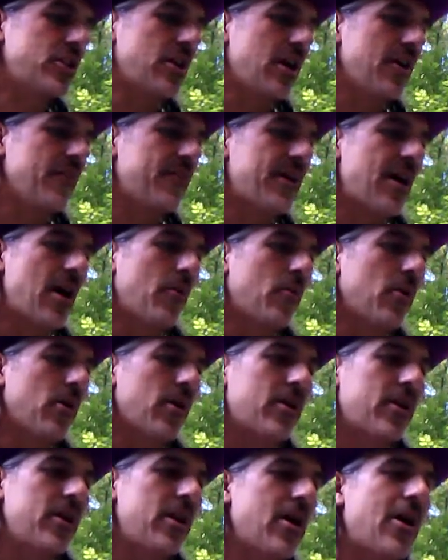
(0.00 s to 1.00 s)
of that work.
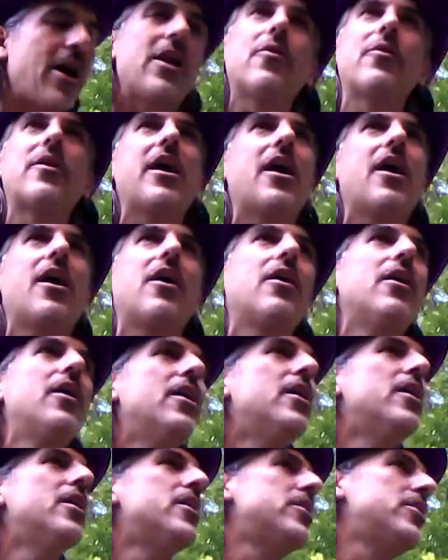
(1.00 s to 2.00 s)
You know, I don't care.
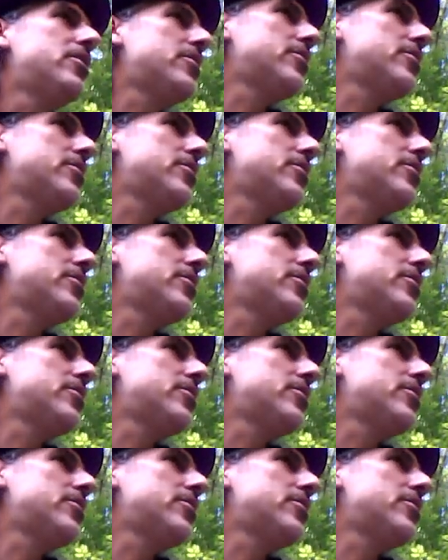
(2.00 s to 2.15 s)
You're